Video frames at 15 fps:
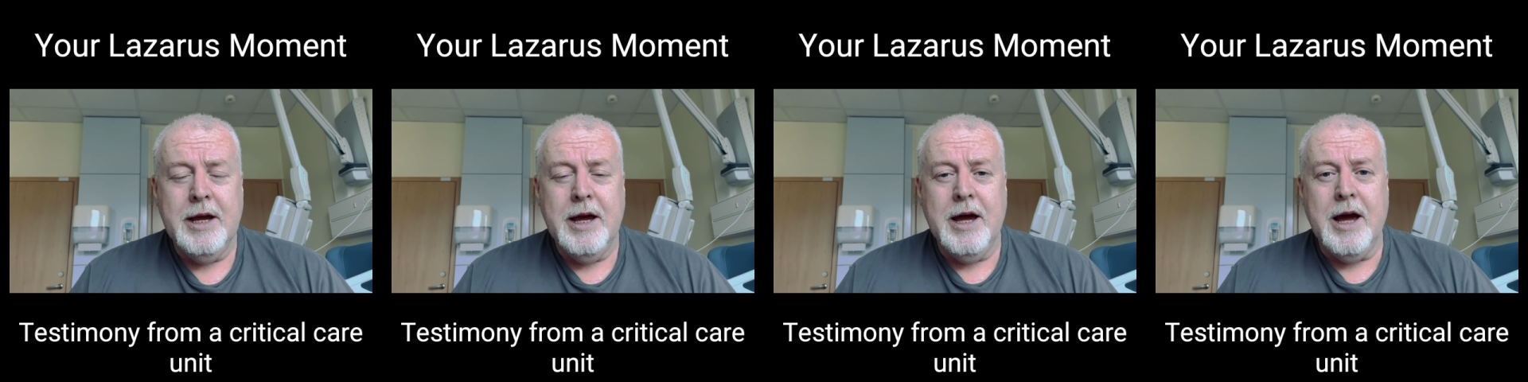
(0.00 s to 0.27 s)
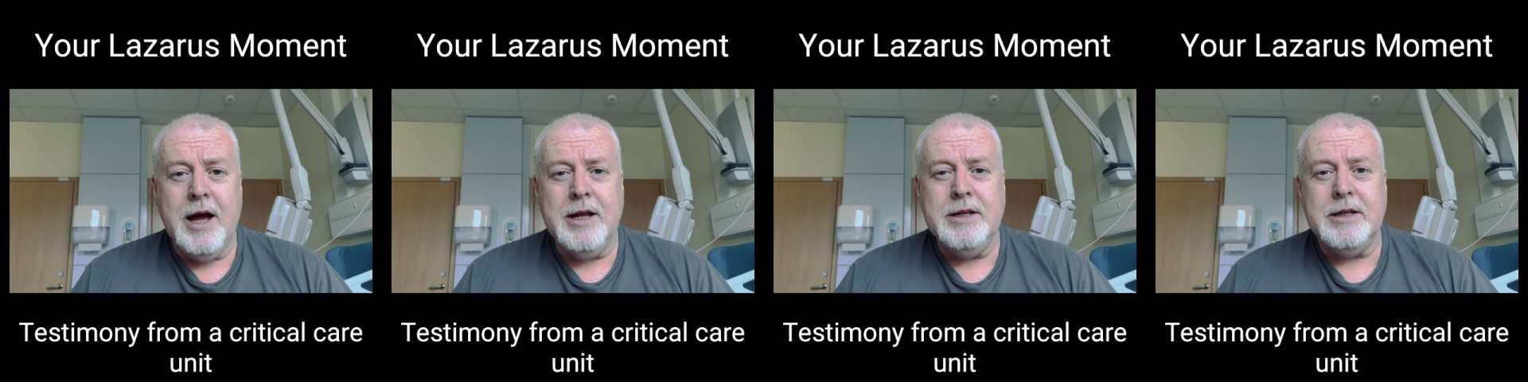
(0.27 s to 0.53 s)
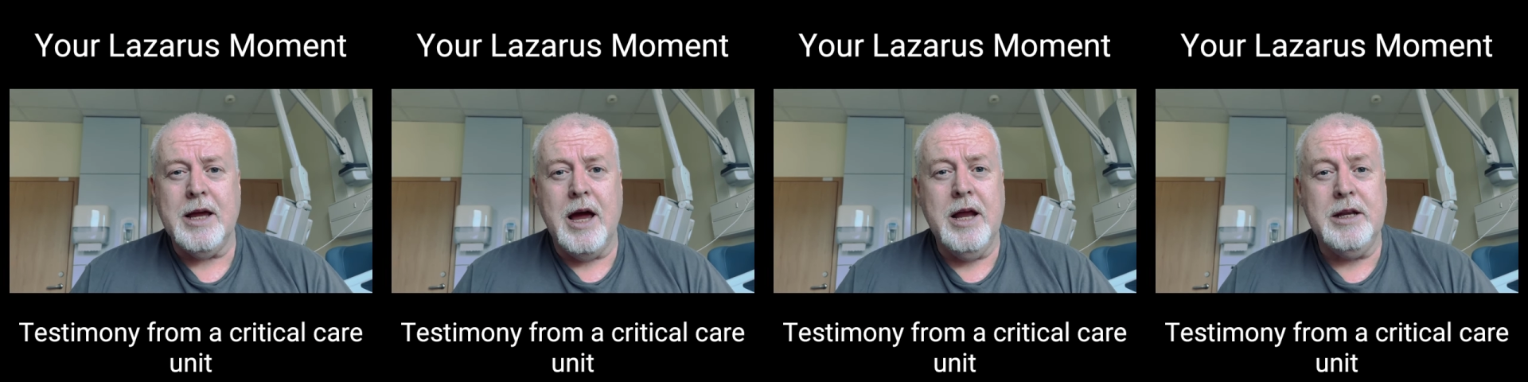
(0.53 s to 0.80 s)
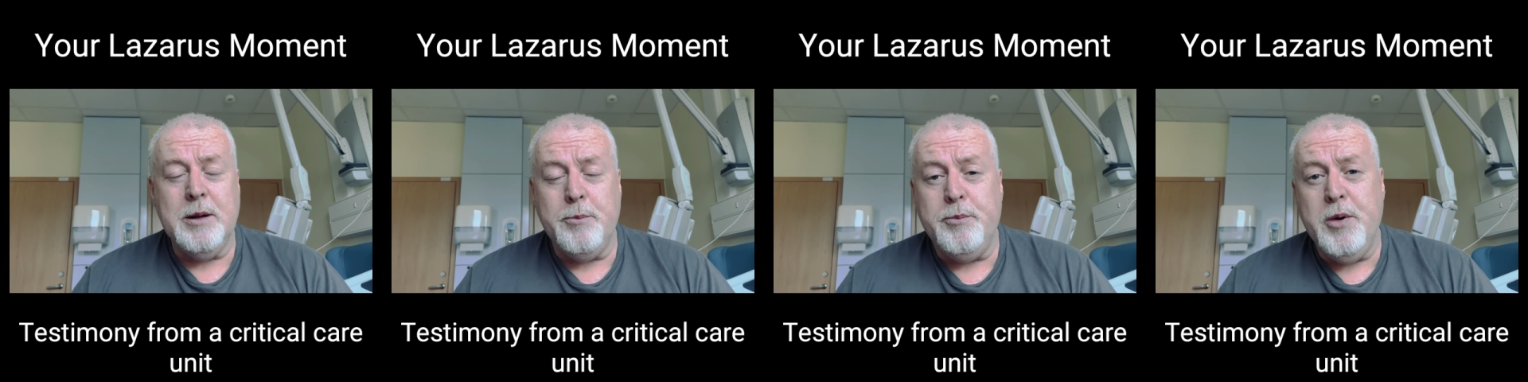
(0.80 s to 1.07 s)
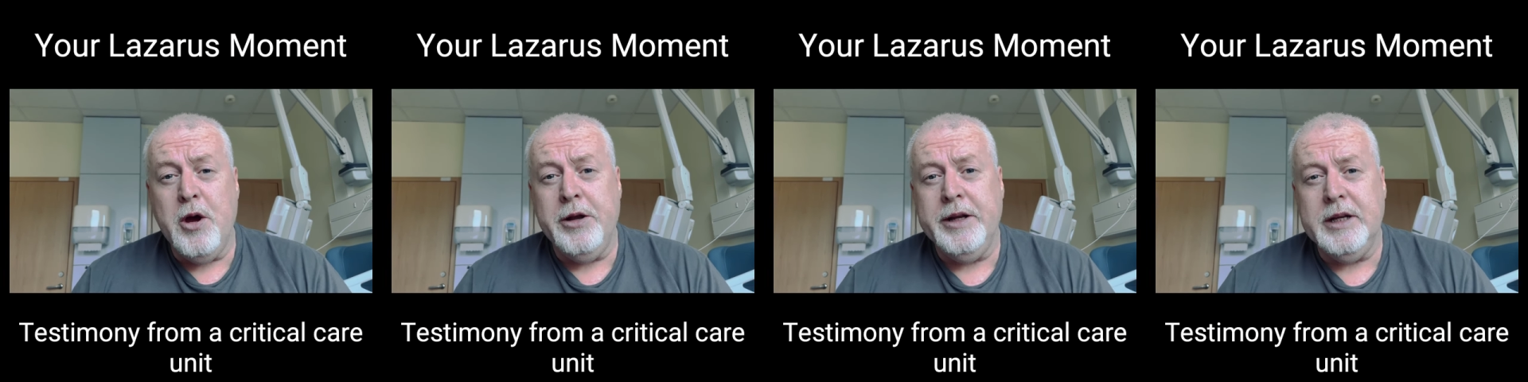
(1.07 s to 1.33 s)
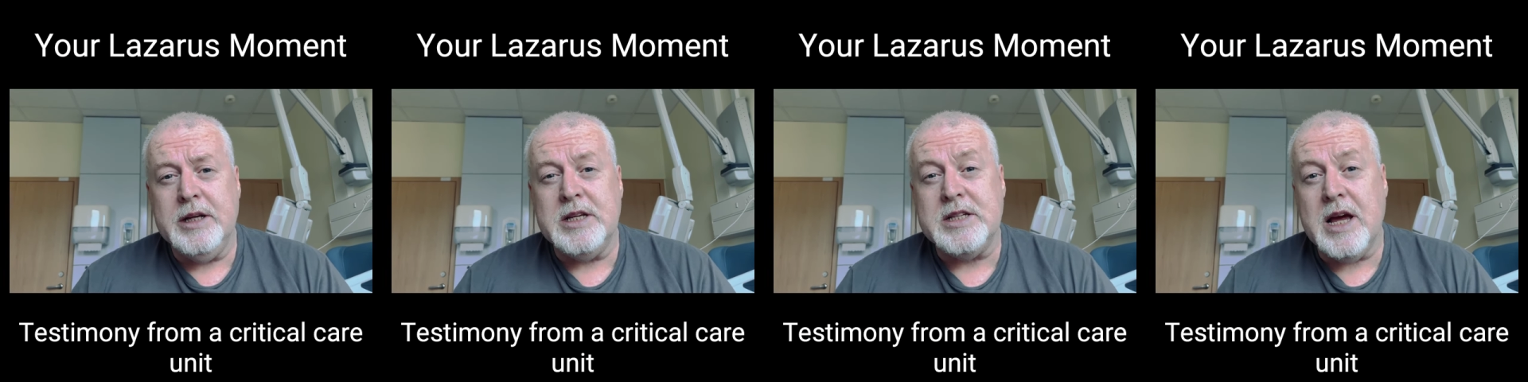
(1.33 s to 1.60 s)
and I had a
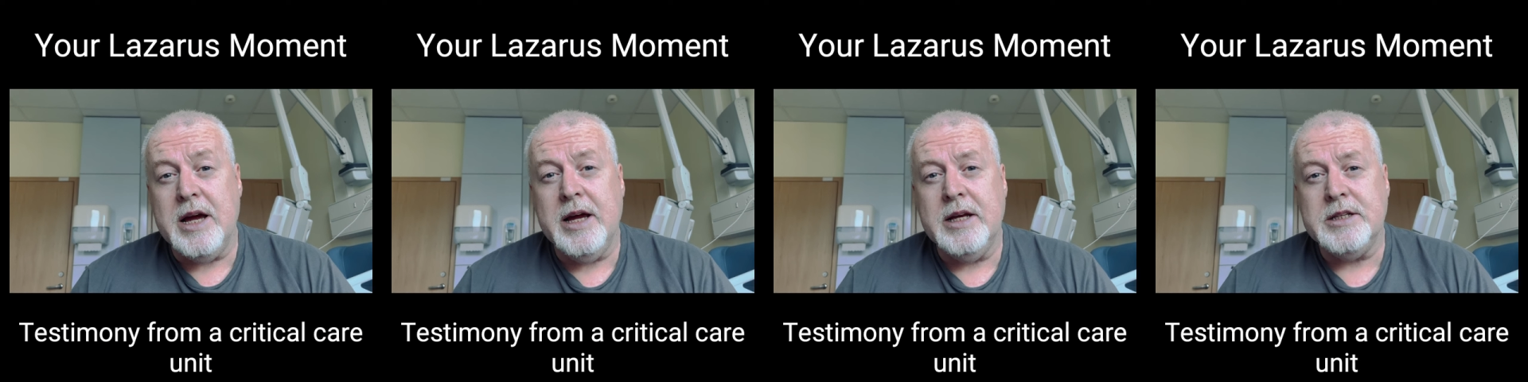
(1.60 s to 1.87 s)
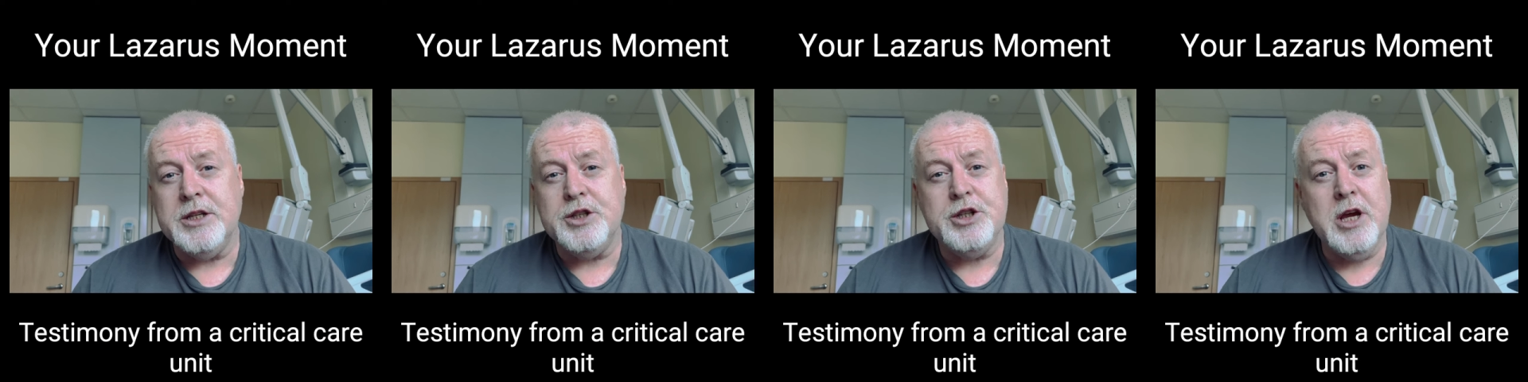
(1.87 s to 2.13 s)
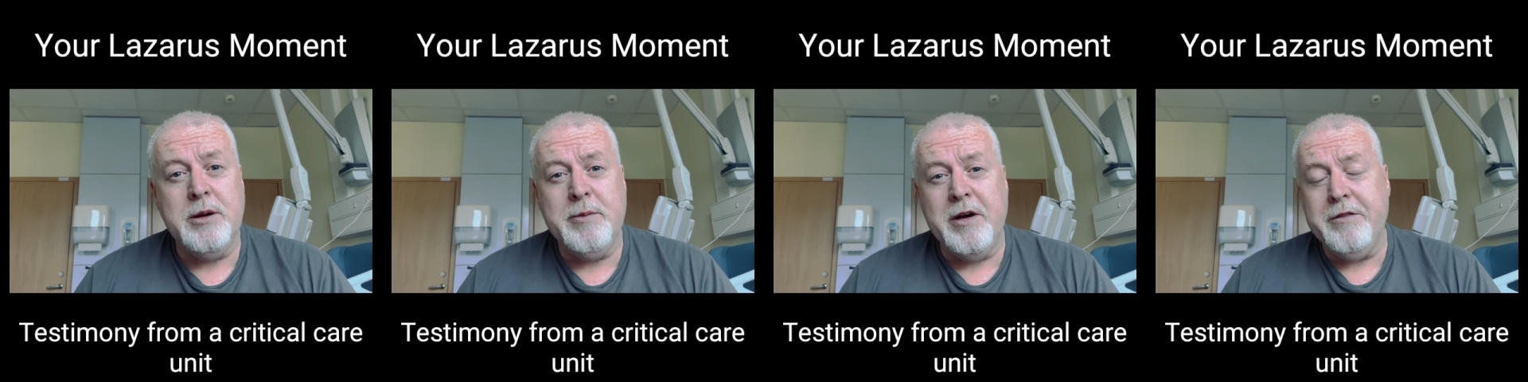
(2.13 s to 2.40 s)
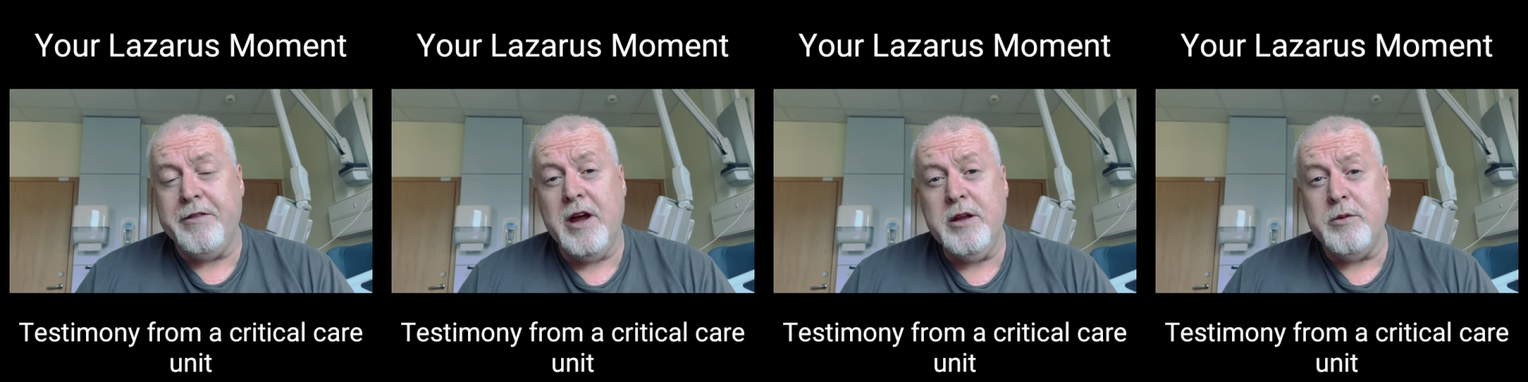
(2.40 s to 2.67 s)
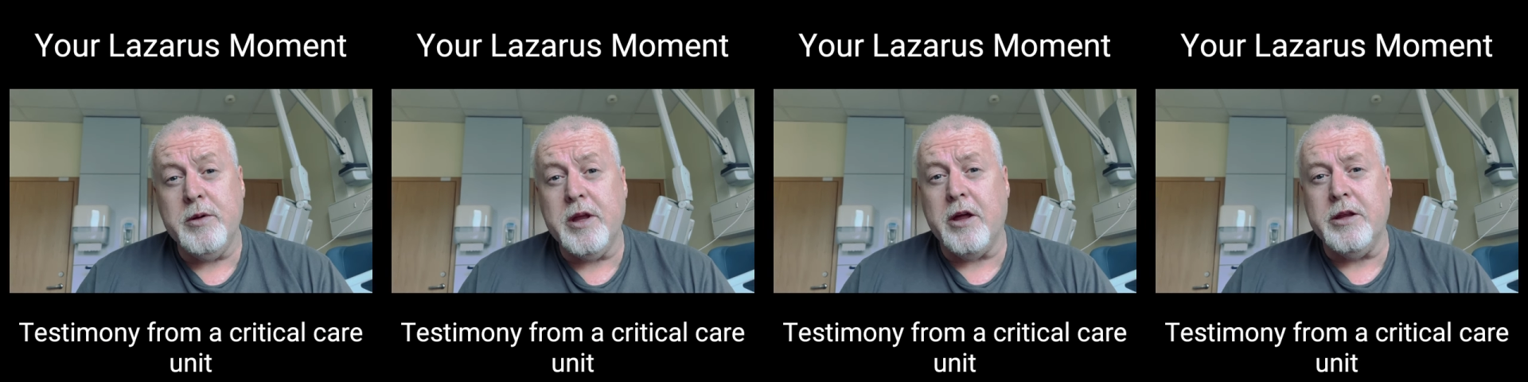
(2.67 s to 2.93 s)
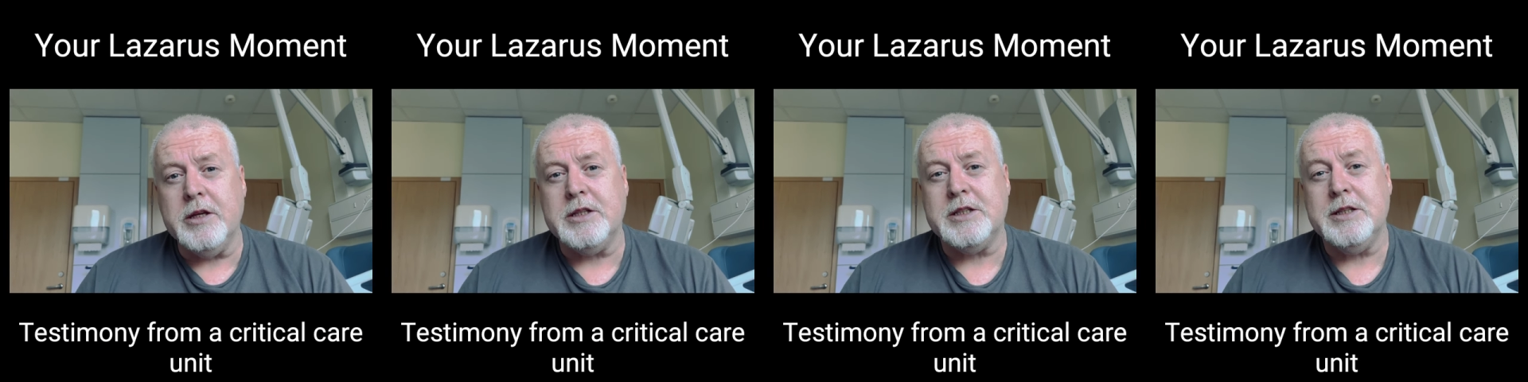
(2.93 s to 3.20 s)
burning desire to share my faith with
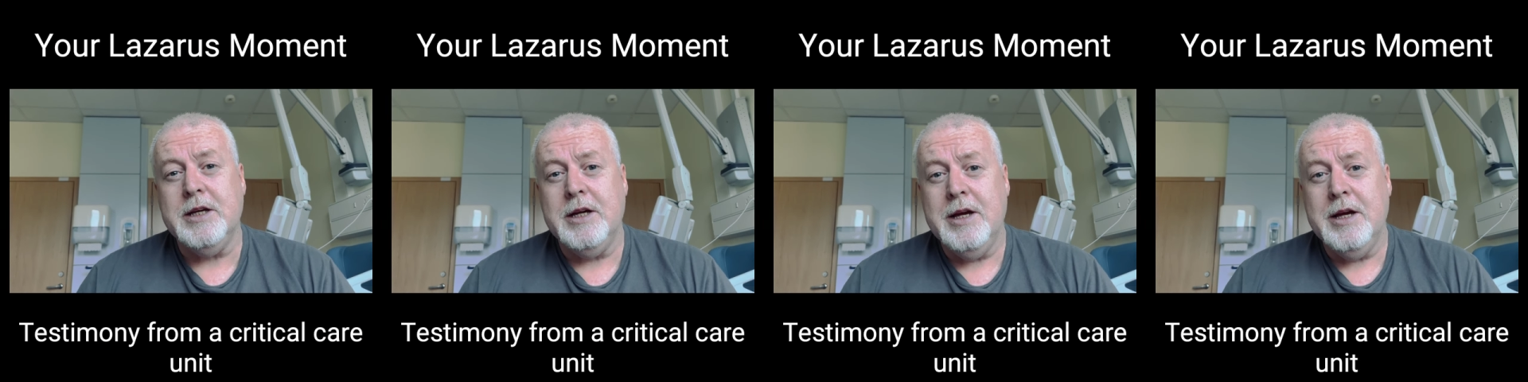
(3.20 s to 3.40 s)
others.